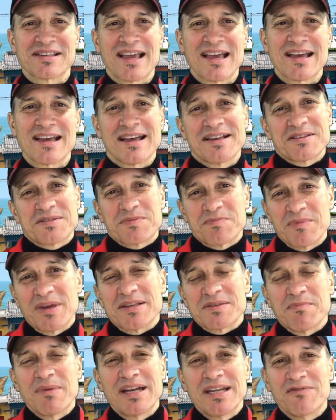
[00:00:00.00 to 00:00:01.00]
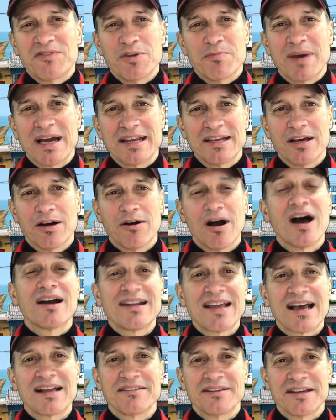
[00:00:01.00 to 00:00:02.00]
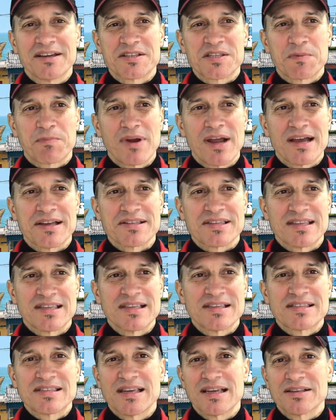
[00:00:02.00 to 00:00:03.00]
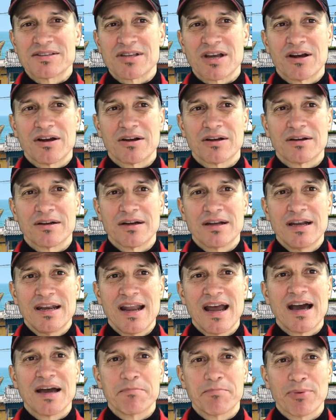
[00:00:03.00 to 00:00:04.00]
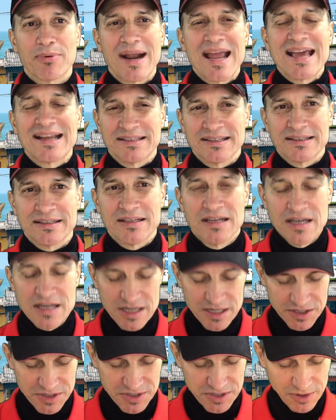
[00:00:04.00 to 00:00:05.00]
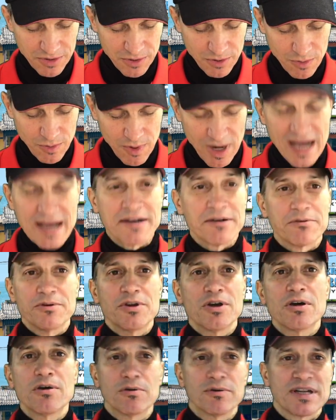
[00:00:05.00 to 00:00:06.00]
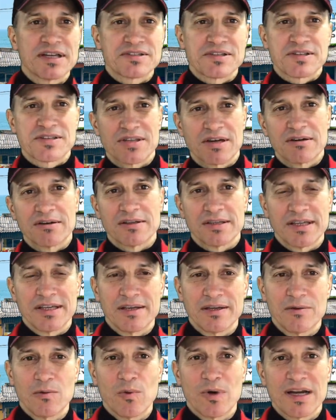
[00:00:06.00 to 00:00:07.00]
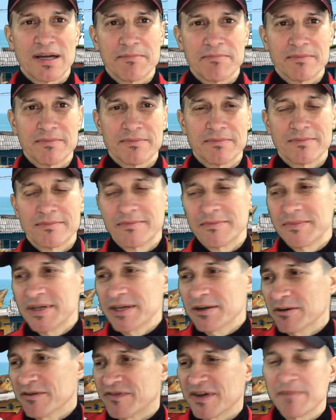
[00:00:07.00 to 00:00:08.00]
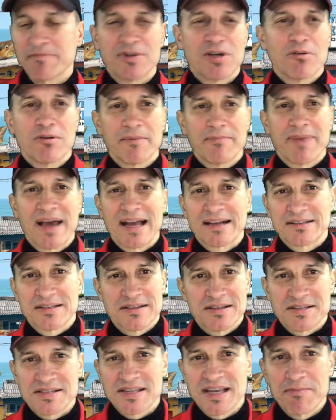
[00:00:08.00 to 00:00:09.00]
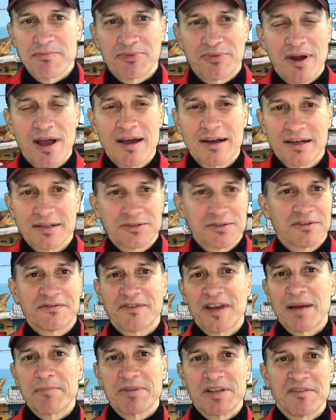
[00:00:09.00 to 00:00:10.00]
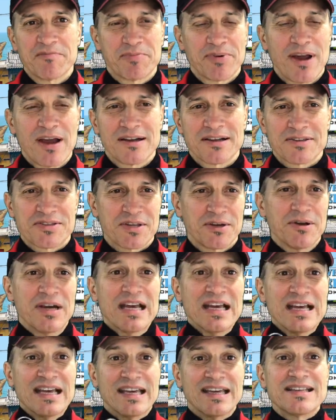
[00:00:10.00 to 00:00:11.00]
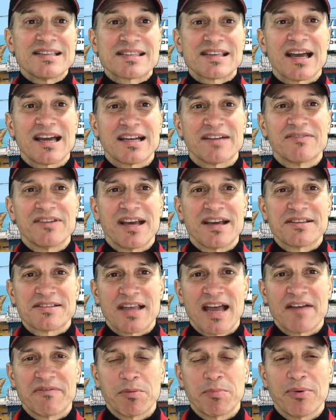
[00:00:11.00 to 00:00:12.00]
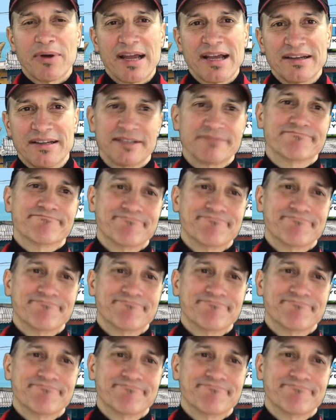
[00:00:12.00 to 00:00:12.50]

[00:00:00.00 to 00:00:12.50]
as many of you might know, on AliExpress, these things are not branded. So I don't know necessarily what I'm, you know, if I'm going back to the same product or family of products. So it is kind of nice to have a branding.